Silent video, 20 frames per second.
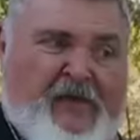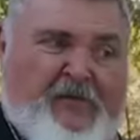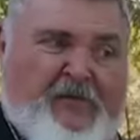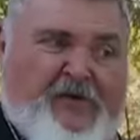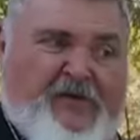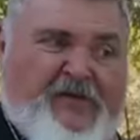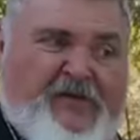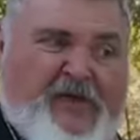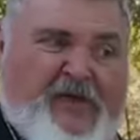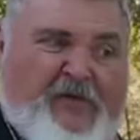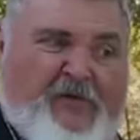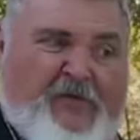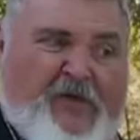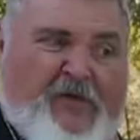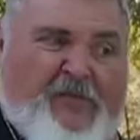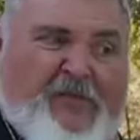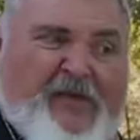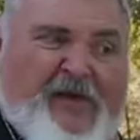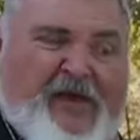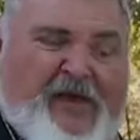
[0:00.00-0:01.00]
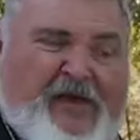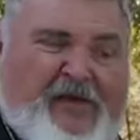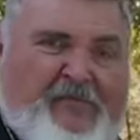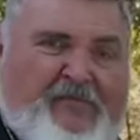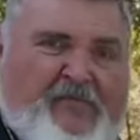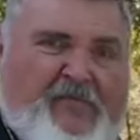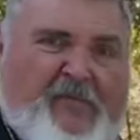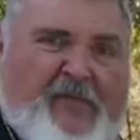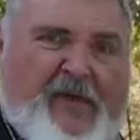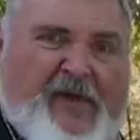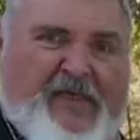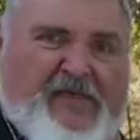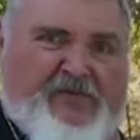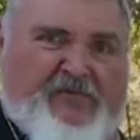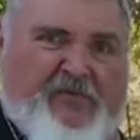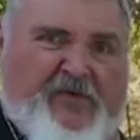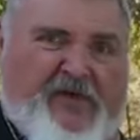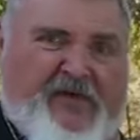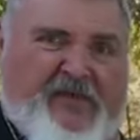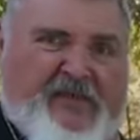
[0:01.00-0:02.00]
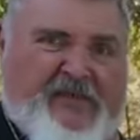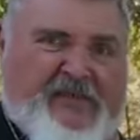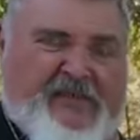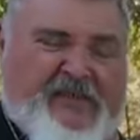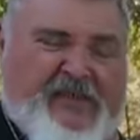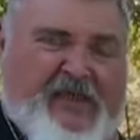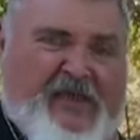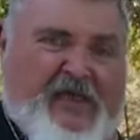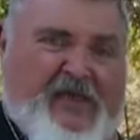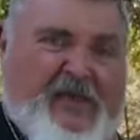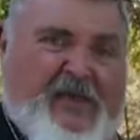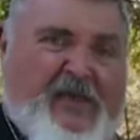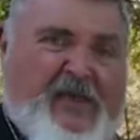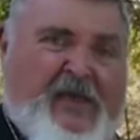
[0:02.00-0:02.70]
We're going to take it right back up to max brightness again.